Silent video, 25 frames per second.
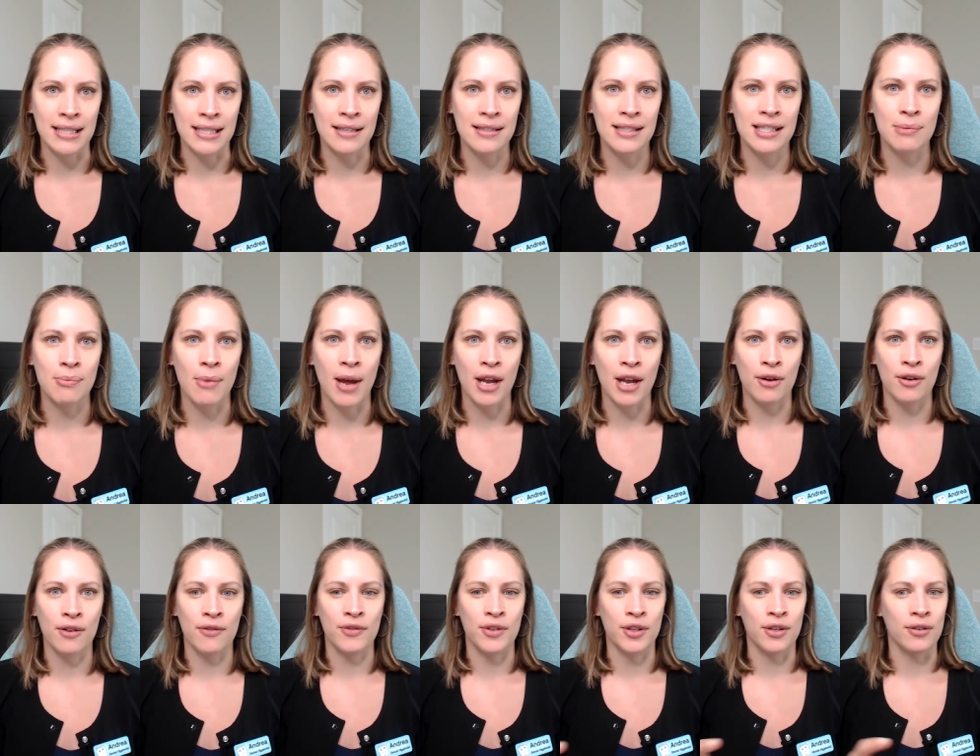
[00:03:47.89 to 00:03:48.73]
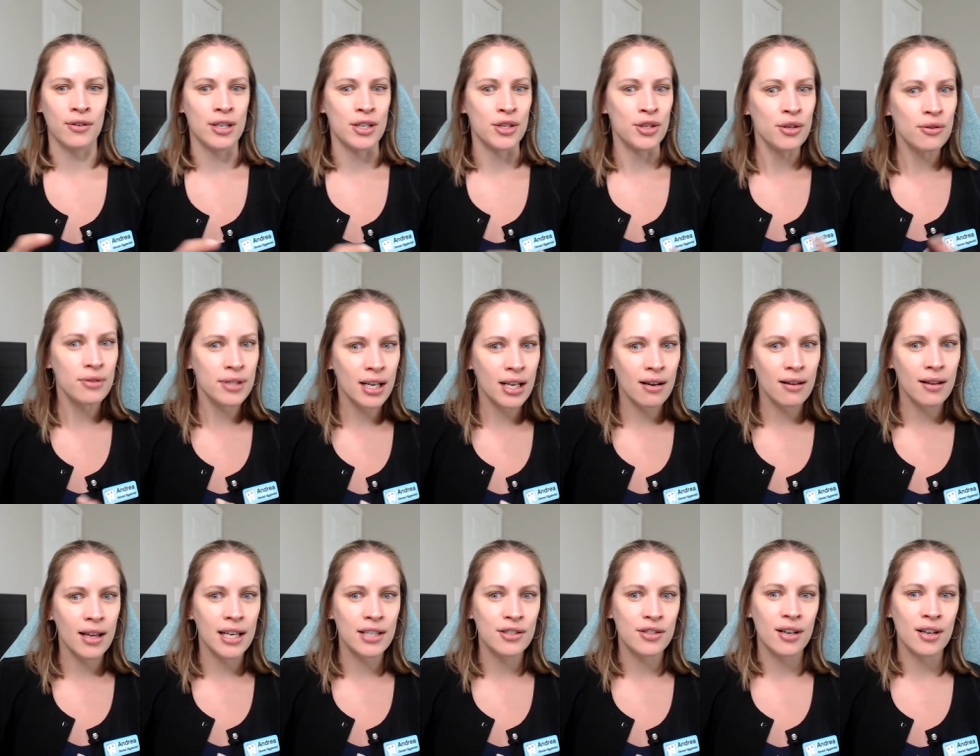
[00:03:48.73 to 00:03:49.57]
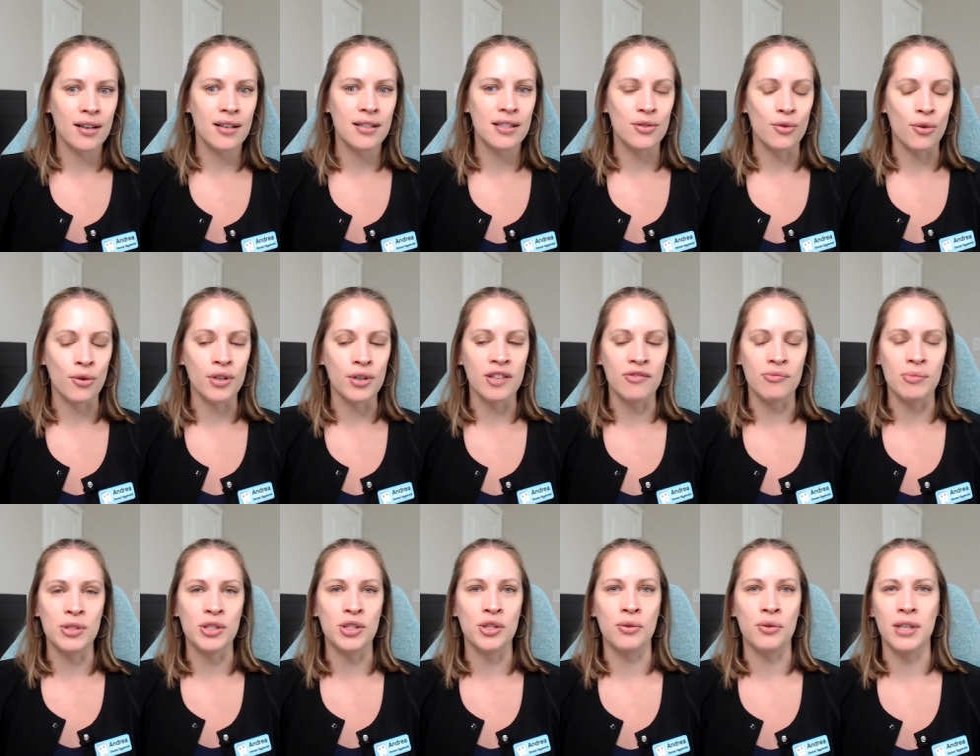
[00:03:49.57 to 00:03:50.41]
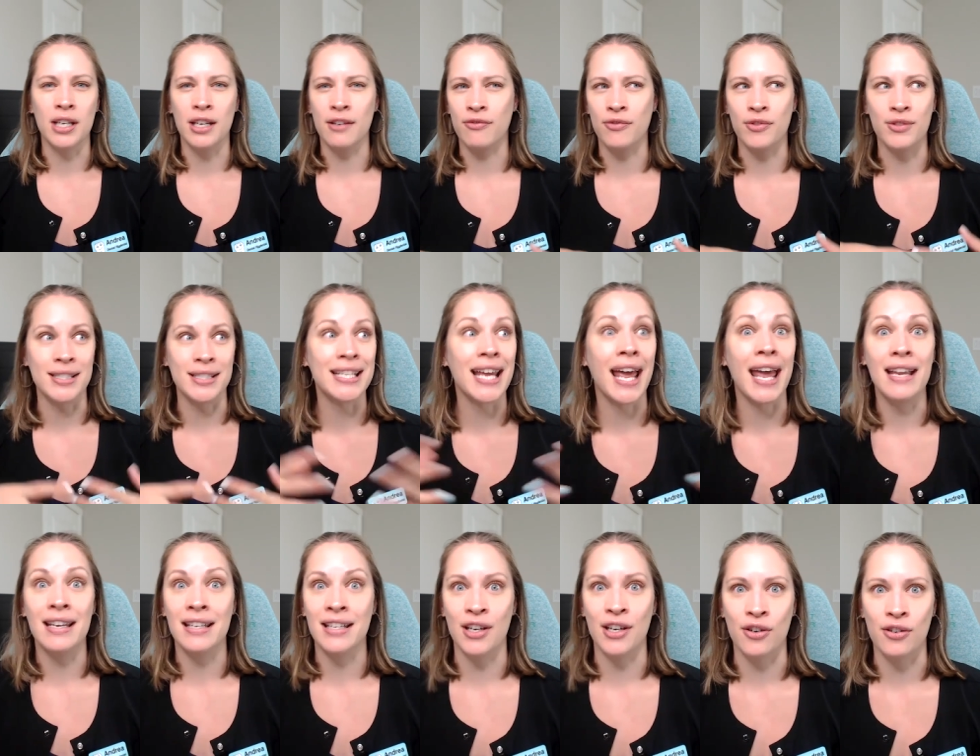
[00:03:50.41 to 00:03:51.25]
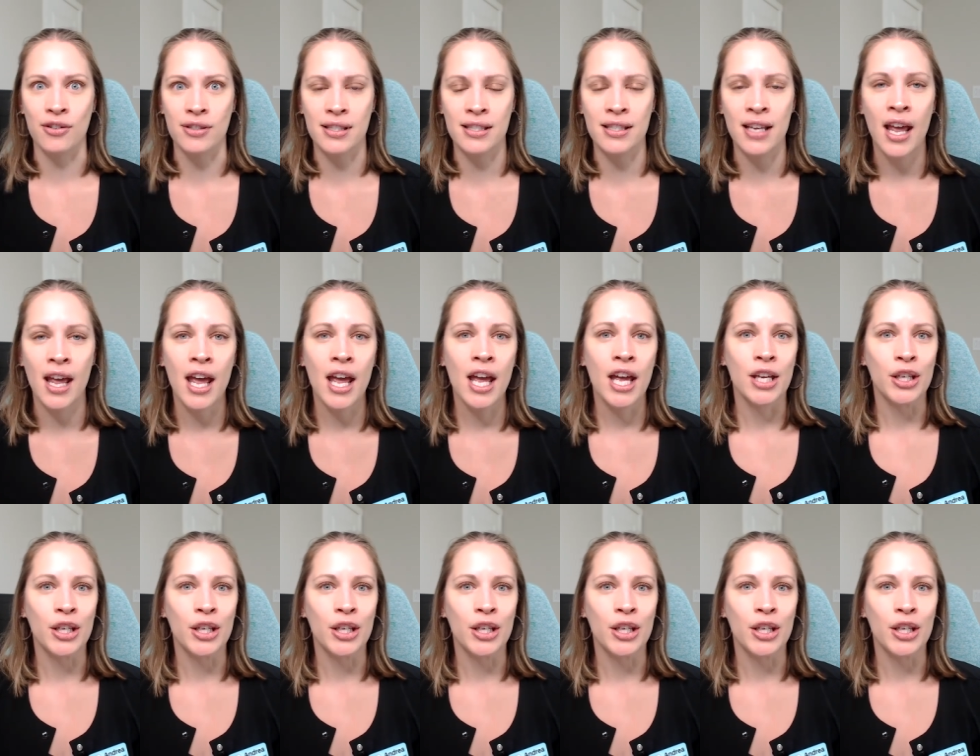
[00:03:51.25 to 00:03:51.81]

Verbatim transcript: It doesn't matter if you're a new dental hygienist or you've been doing it for 10 years.